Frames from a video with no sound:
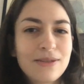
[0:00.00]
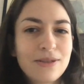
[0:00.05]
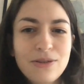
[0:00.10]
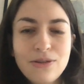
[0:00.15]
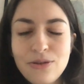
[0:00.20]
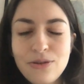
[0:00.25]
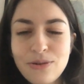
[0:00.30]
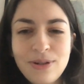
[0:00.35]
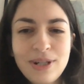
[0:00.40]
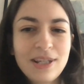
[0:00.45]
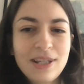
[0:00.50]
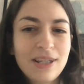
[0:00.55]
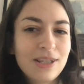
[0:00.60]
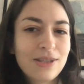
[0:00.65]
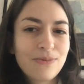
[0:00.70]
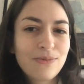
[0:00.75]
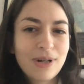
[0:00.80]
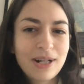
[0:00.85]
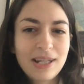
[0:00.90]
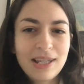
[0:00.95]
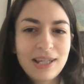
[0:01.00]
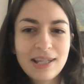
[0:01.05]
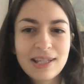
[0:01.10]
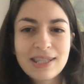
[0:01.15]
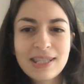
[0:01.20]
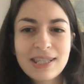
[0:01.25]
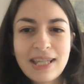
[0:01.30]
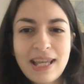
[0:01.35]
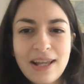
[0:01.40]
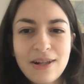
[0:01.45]
Julie is running a
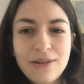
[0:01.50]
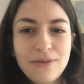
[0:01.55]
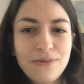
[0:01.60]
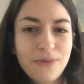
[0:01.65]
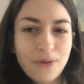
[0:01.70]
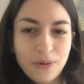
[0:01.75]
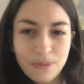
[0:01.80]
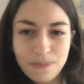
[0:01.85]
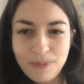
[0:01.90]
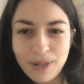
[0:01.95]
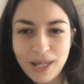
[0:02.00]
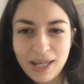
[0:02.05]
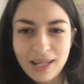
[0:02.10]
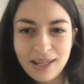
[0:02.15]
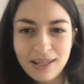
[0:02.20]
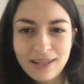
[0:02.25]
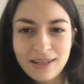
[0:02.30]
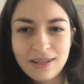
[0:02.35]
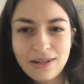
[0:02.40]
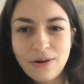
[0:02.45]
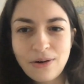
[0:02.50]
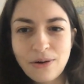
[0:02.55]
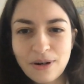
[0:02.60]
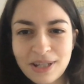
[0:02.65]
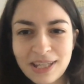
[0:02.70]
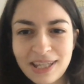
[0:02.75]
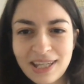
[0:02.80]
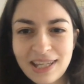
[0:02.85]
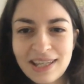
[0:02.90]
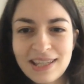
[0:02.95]
sale for pink
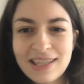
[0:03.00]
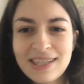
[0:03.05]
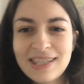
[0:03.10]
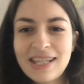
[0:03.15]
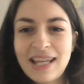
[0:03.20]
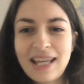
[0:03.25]
orchids,